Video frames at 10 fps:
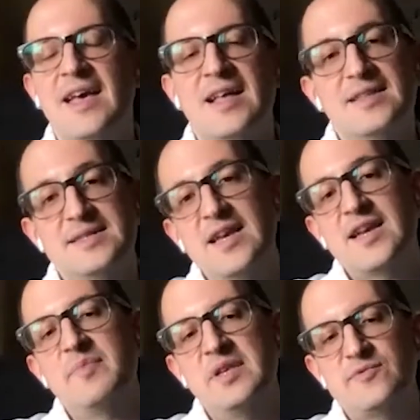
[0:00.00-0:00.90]
The
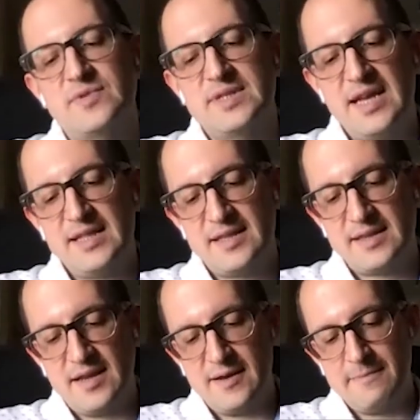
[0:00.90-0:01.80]
second piece was that
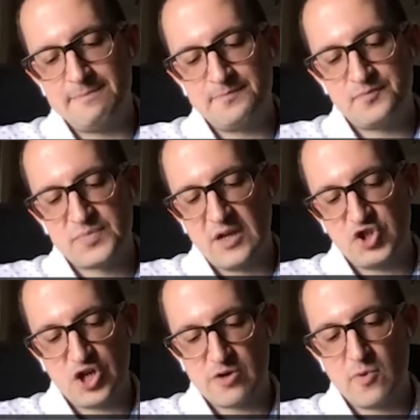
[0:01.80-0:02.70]

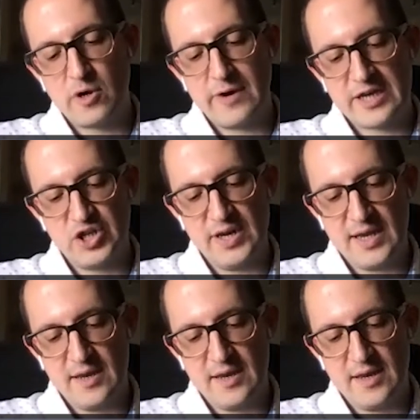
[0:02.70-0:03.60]
ChartMogul
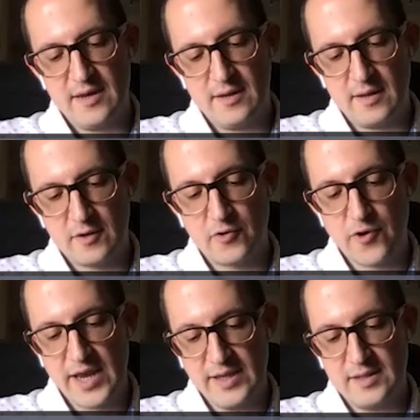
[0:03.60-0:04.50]
actually had a
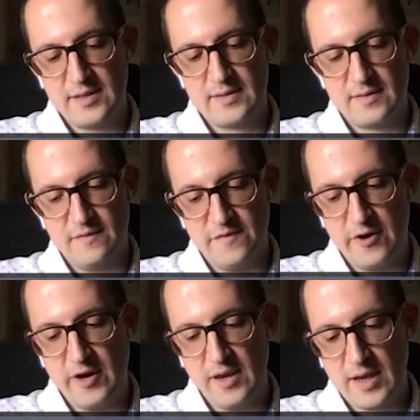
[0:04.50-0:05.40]
great,
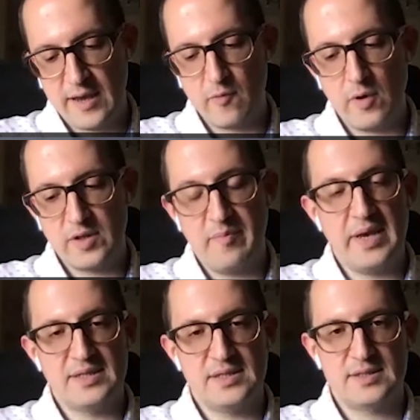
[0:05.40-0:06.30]
very high quality
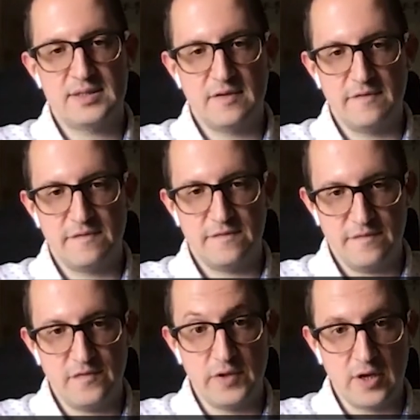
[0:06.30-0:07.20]
basis
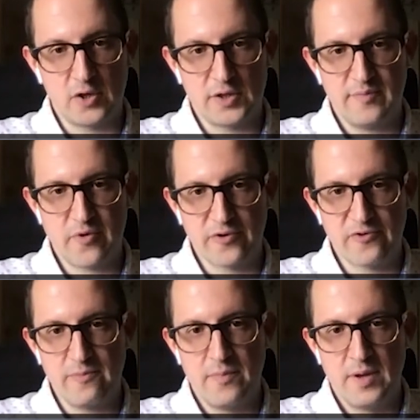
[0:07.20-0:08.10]
for the content program.